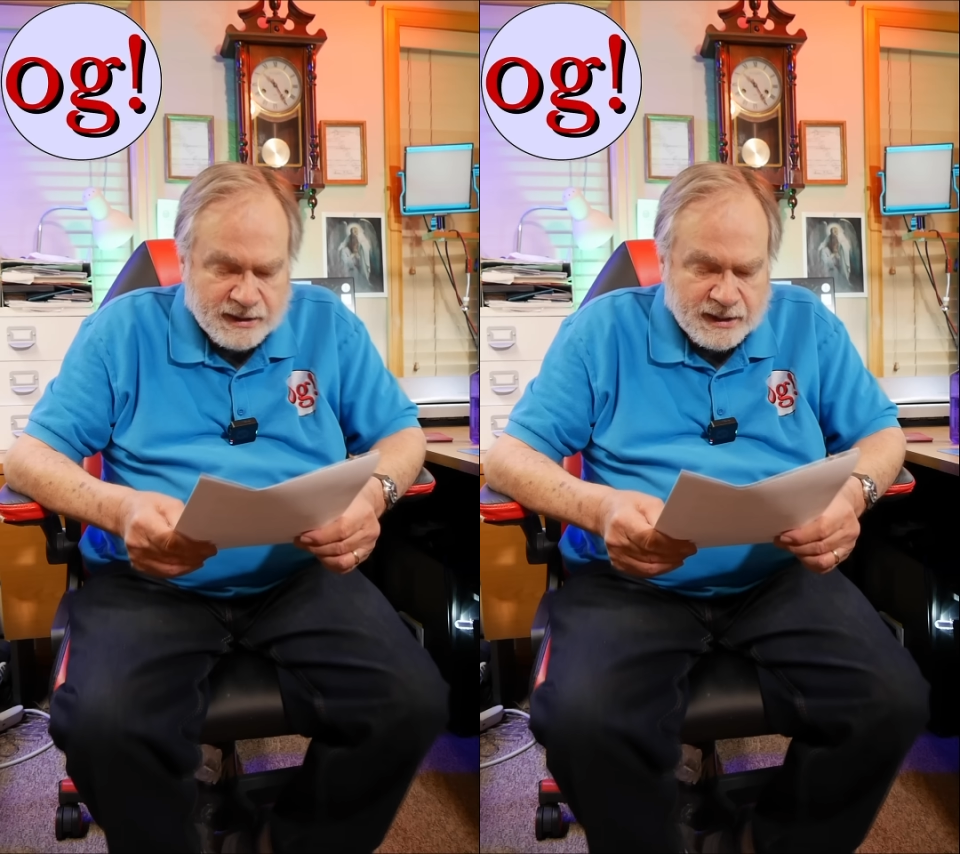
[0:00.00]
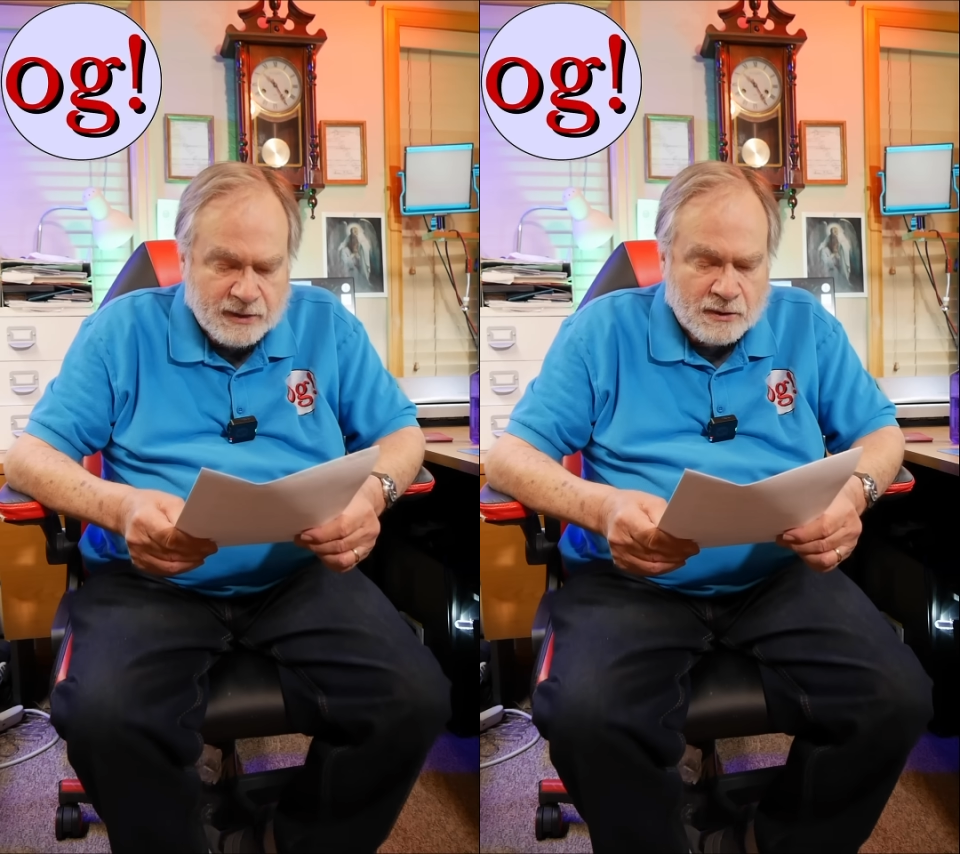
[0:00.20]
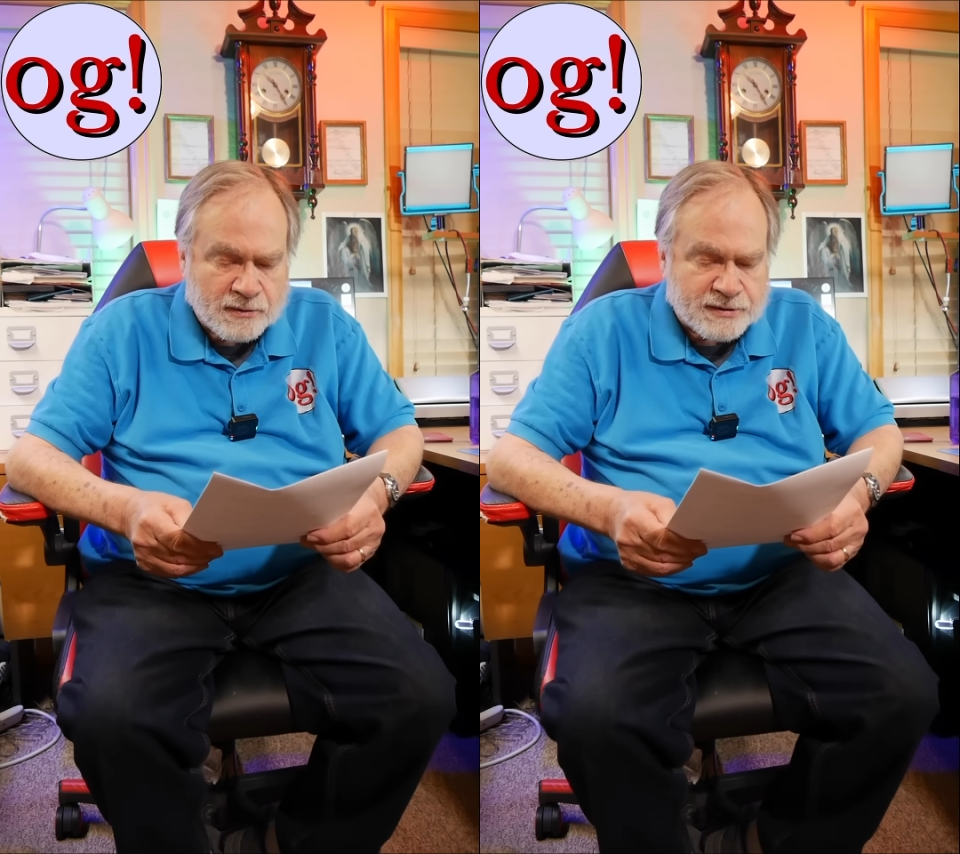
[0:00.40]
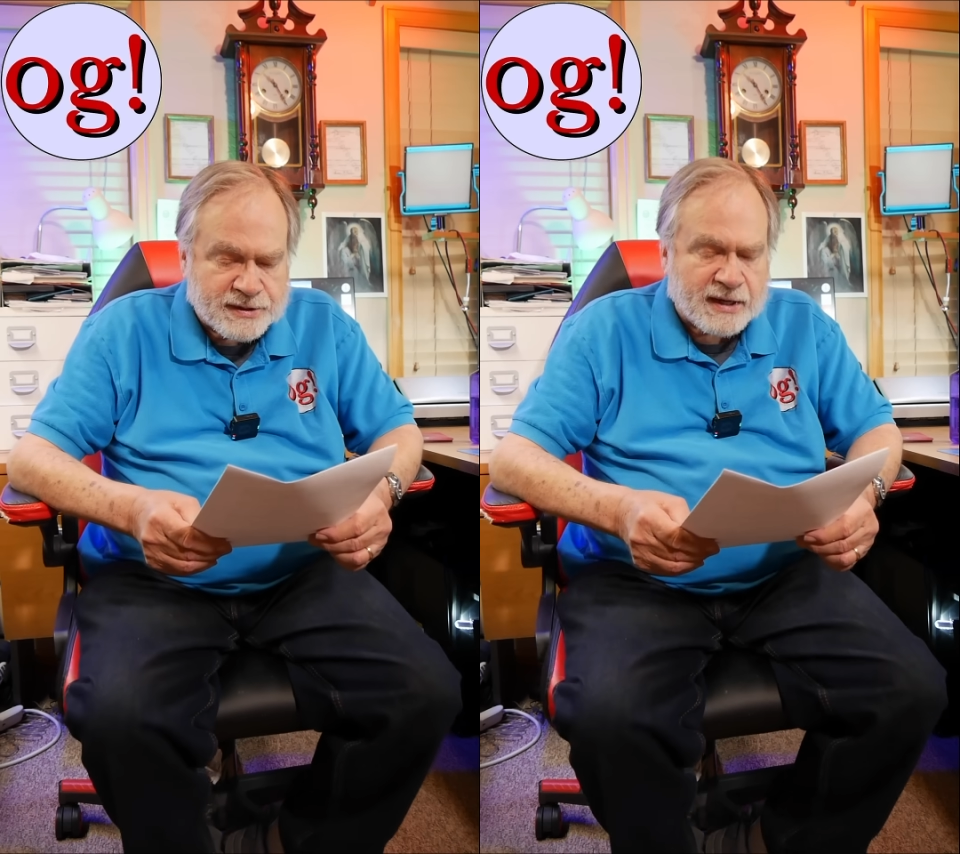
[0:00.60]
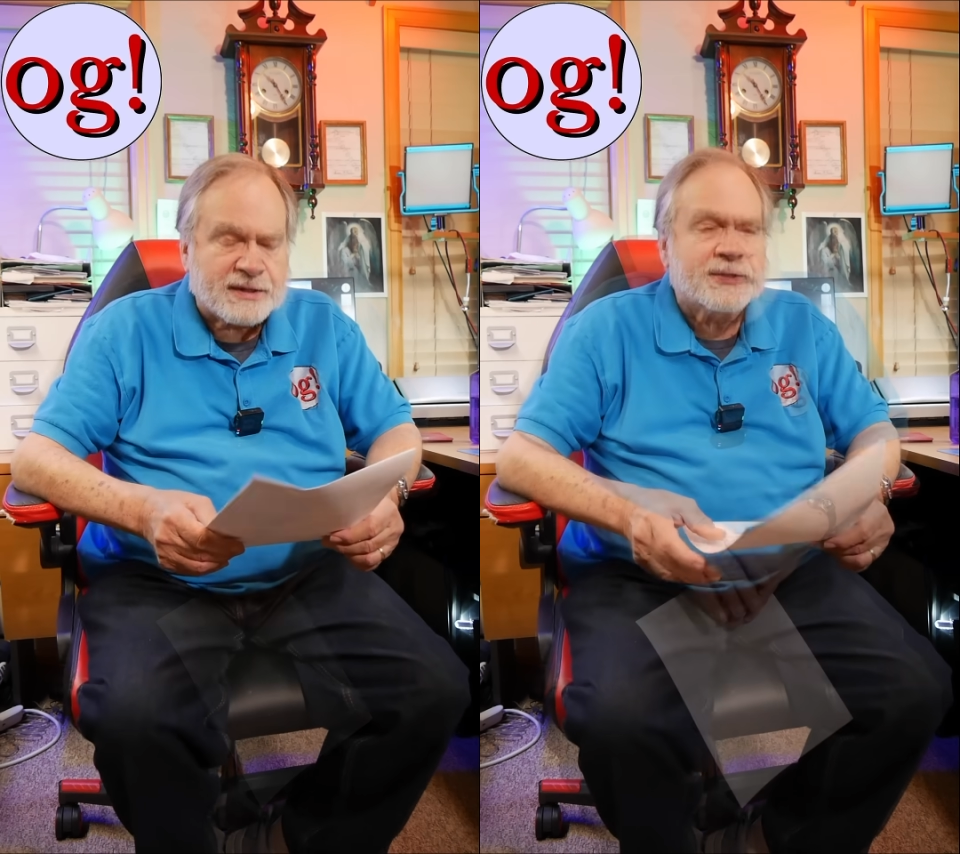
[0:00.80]

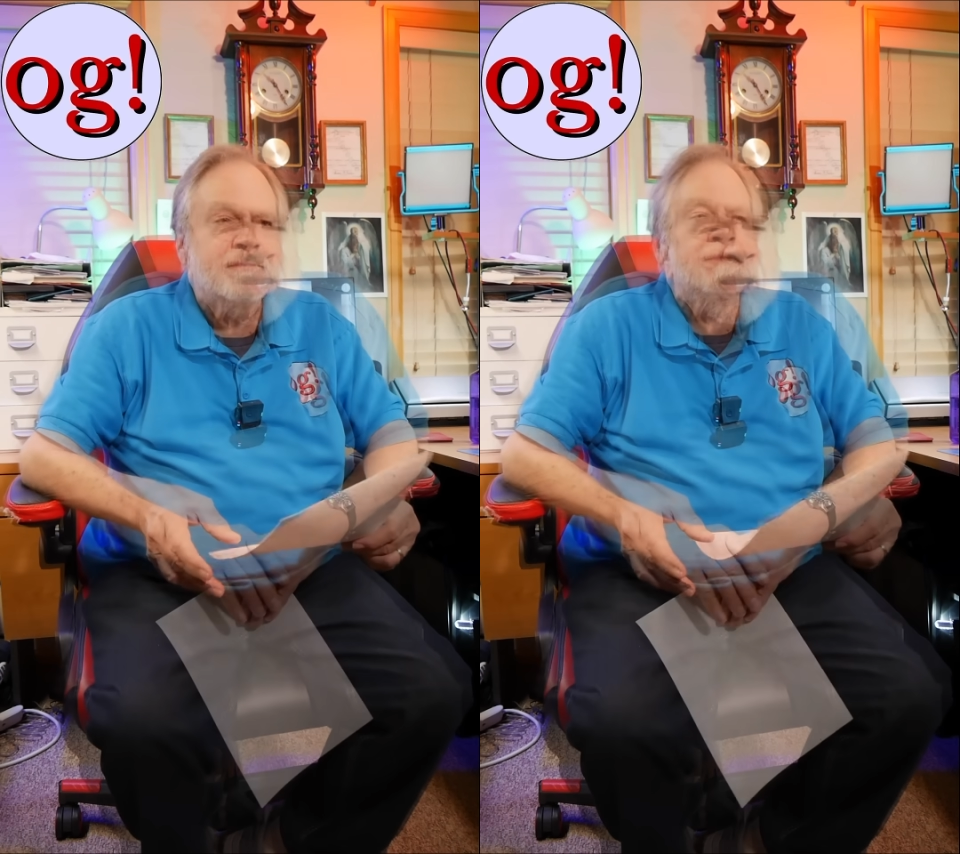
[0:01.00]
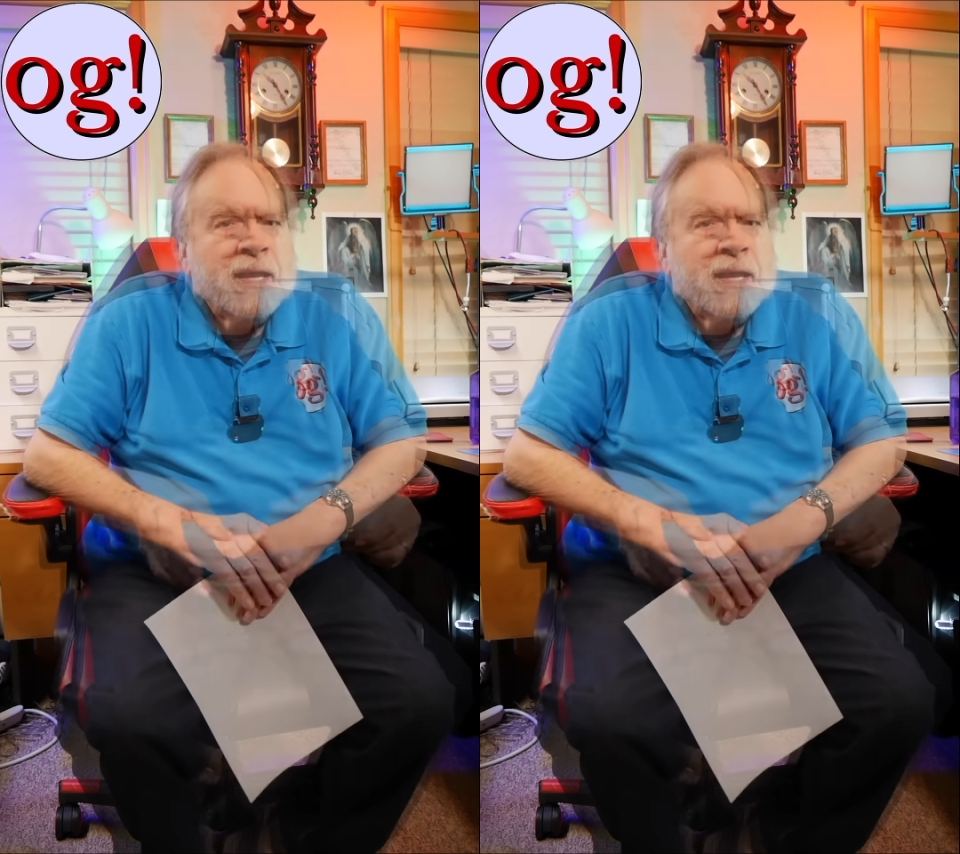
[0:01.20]
1006.